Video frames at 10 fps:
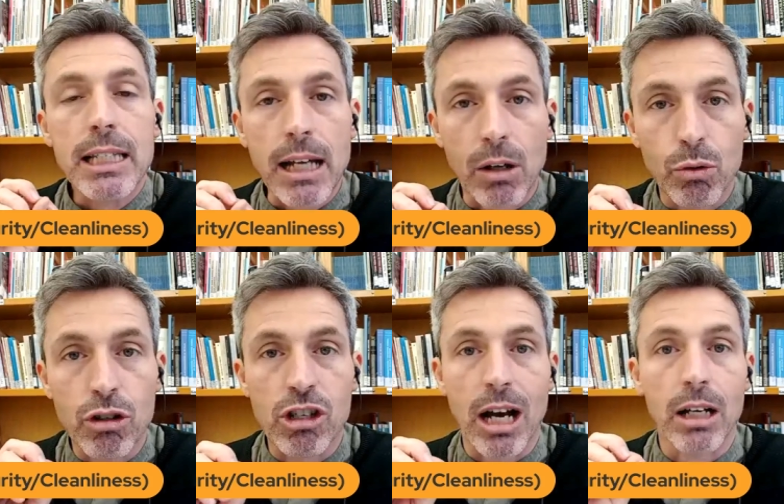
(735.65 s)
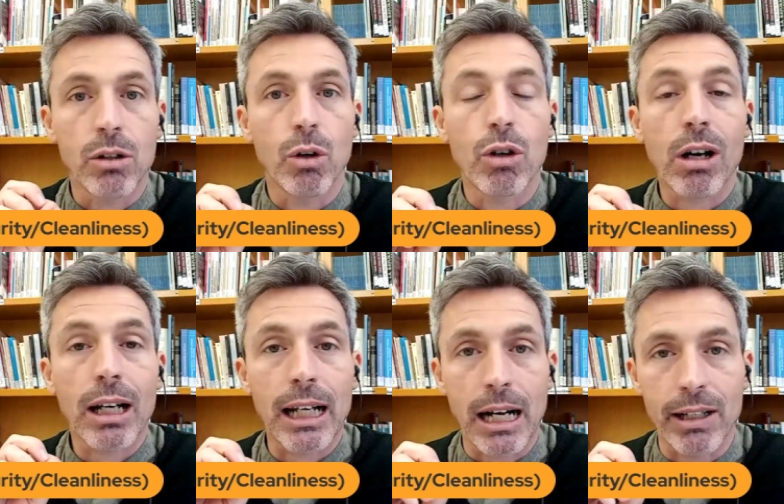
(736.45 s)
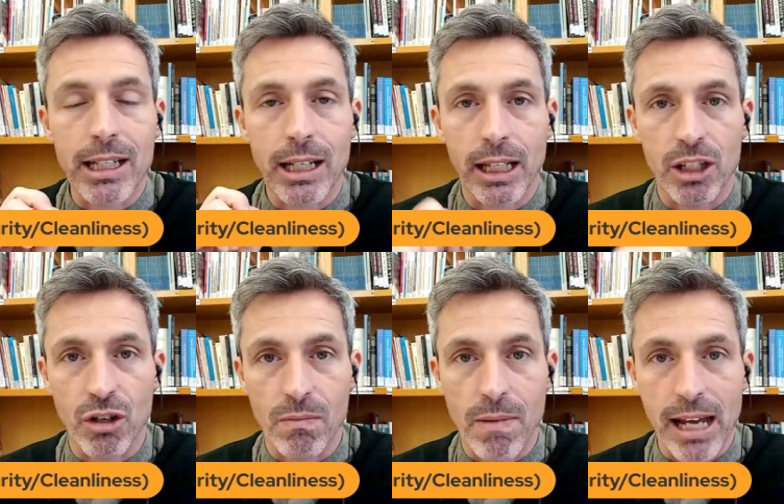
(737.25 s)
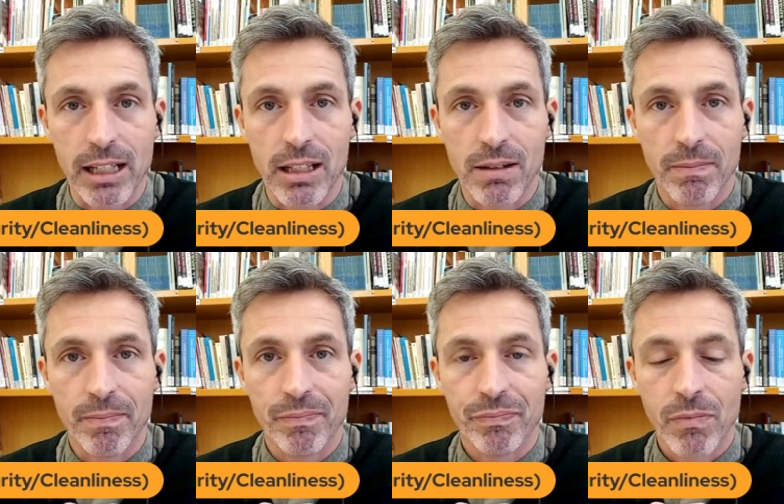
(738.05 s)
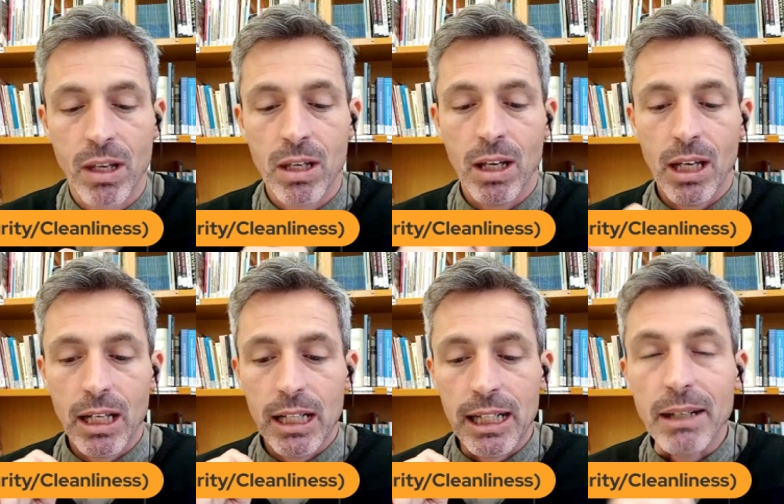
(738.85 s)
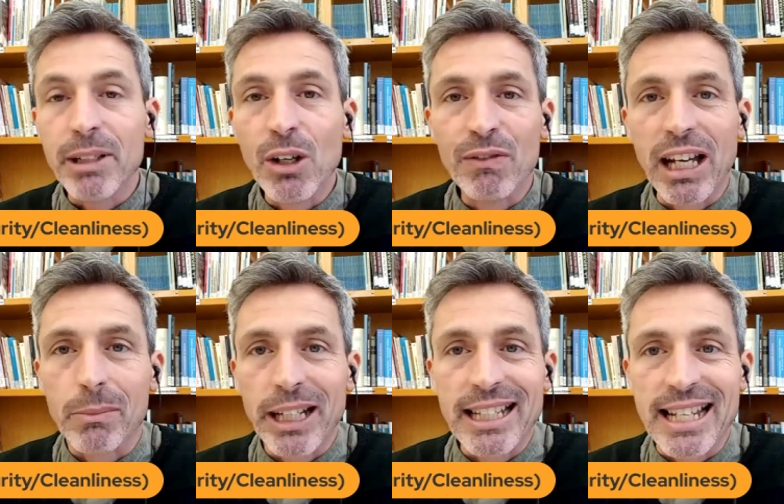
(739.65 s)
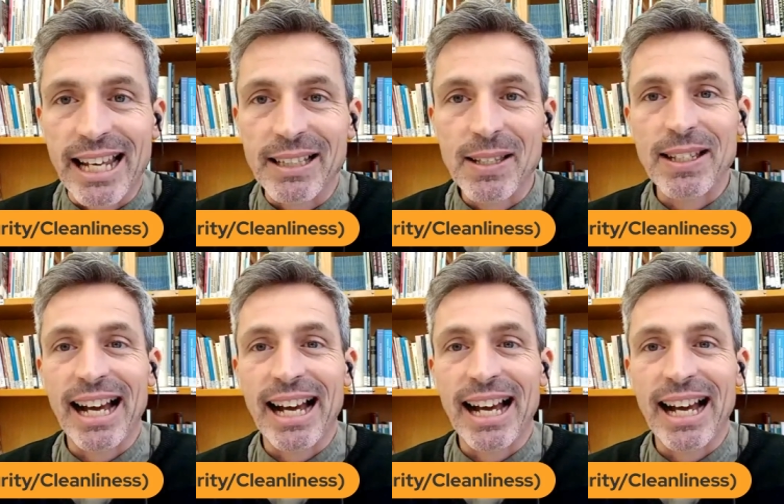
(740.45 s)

saucha or clarity in your mind let me know if that makes sense